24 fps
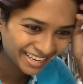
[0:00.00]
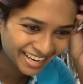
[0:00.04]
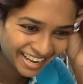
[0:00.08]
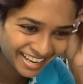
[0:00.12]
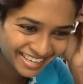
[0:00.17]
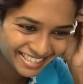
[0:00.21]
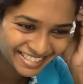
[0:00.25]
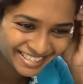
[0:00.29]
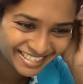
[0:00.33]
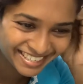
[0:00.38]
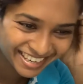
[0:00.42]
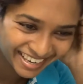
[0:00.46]

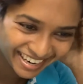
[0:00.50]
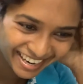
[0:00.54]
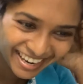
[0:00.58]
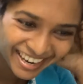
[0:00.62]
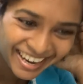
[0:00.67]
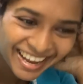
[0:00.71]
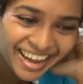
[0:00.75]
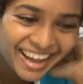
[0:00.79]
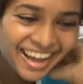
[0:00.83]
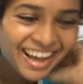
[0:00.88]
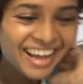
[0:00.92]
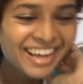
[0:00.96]
last year.
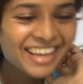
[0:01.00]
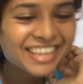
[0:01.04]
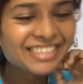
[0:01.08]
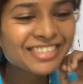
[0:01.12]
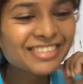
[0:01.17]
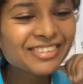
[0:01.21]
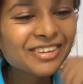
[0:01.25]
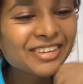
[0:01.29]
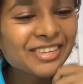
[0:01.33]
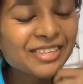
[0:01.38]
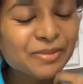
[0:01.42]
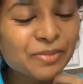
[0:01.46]
So
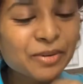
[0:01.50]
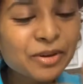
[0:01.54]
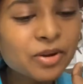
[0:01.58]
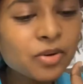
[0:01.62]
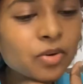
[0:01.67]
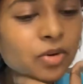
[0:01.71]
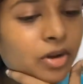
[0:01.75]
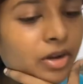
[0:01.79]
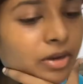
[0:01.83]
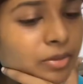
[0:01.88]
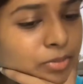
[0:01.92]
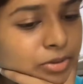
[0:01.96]
it's been
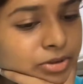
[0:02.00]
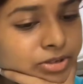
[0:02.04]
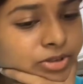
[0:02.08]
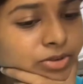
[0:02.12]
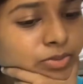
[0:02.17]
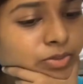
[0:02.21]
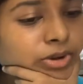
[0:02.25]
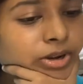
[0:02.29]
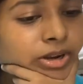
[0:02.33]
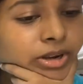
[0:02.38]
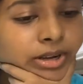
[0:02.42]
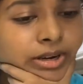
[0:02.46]
going pretty
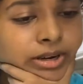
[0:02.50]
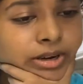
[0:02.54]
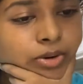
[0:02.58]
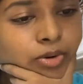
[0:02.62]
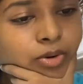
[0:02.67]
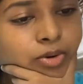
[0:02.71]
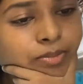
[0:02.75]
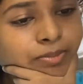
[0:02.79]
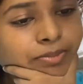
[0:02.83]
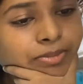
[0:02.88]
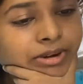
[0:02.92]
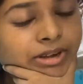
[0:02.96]
well and I
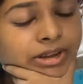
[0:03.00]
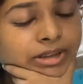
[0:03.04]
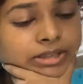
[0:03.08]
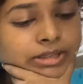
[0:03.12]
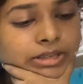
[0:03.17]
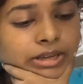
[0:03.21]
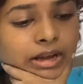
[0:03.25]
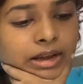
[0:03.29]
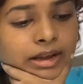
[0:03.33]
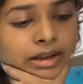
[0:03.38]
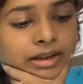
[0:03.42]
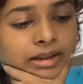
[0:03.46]
hope that
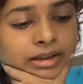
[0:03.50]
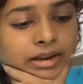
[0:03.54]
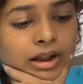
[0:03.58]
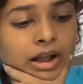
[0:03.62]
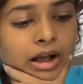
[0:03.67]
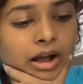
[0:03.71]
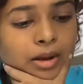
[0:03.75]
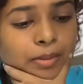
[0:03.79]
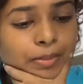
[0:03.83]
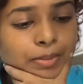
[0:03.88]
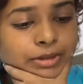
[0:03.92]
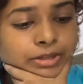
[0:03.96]
I can
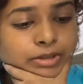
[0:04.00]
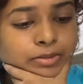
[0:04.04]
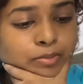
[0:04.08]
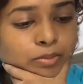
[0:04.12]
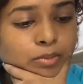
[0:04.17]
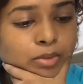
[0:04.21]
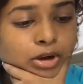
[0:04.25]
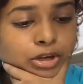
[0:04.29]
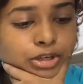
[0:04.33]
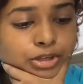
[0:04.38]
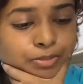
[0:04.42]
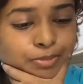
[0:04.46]
help as
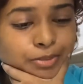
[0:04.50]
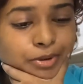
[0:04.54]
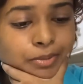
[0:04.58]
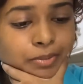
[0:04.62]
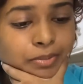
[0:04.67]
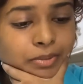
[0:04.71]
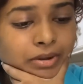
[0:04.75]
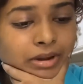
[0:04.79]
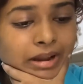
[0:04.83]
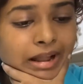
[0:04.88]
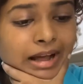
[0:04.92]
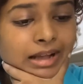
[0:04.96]
much
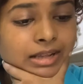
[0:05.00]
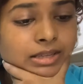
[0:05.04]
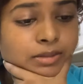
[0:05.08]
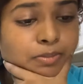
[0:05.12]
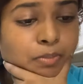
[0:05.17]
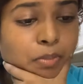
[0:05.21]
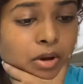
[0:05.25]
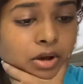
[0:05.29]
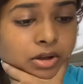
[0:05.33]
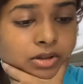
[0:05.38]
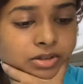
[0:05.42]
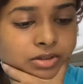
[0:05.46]
people as
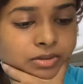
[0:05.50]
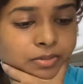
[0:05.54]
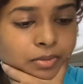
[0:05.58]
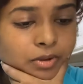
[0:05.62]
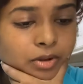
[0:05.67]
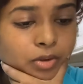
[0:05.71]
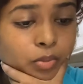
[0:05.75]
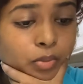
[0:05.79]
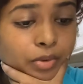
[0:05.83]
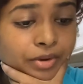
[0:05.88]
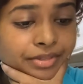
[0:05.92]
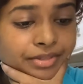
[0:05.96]

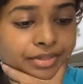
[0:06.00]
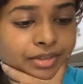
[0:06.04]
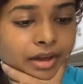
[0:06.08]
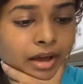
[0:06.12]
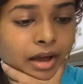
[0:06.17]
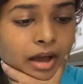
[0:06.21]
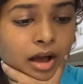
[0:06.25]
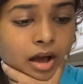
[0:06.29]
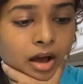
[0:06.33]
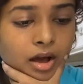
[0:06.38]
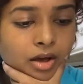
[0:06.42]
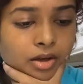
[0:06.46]
possible with their
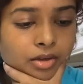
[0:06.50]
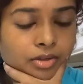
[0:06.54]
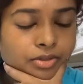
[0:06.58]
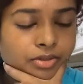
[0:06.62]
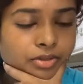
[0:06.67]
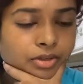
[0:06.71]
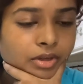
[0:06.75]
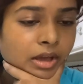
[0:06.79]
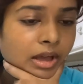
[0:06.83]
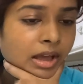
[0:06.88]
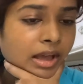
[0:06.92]
health